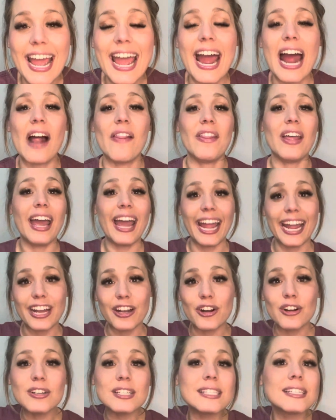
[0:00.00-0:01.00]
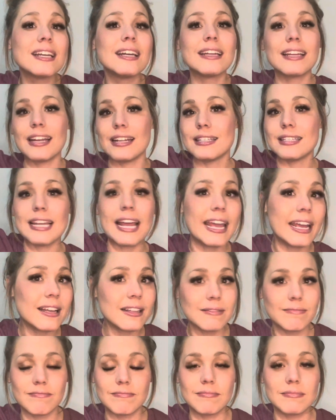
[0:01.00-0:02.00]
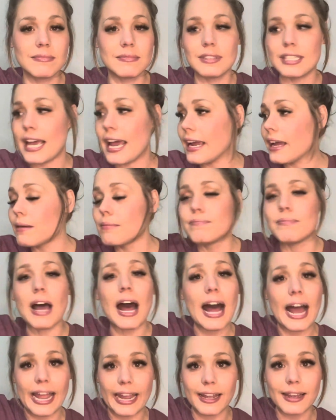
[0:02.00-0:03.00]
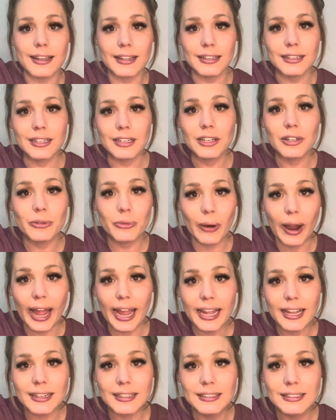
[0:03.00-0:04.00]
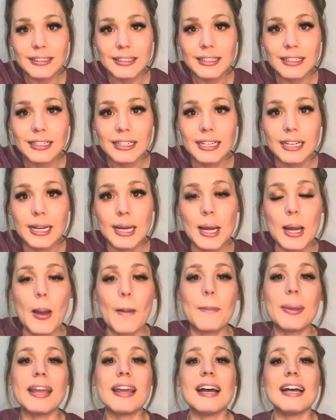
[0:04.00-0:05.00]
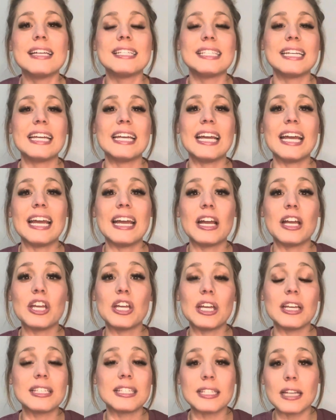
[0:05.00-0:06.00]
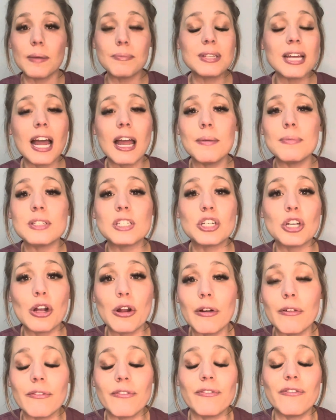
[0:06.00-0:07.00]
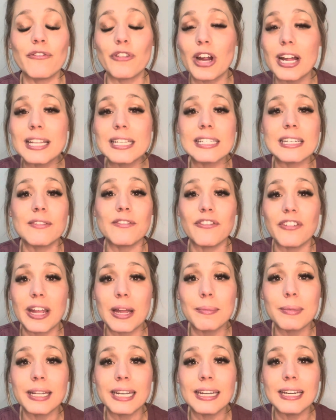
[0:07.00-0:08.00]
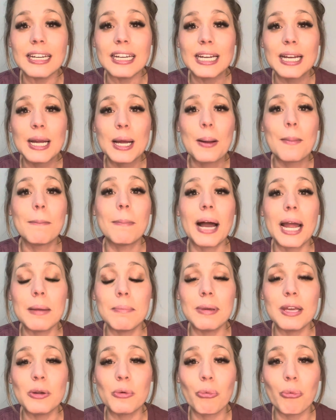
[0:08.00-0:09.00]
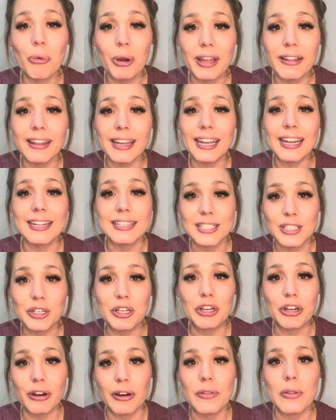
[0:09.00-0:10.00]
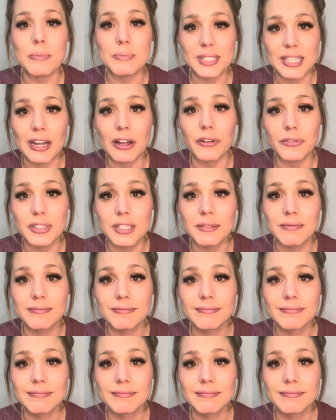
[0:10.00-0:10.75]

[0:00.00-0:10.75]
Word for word: And the haters can take a take a hike, right? Because sometimes your friends and family might be really insecure in themselves.